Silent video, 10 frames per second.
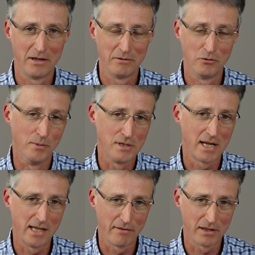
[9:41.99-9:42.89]
almost
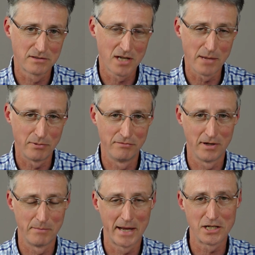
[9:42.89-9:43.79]
any other type of
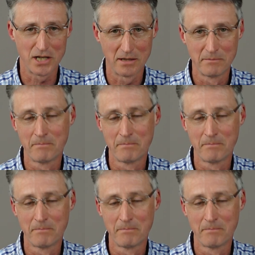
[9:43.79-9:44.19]
fund manager.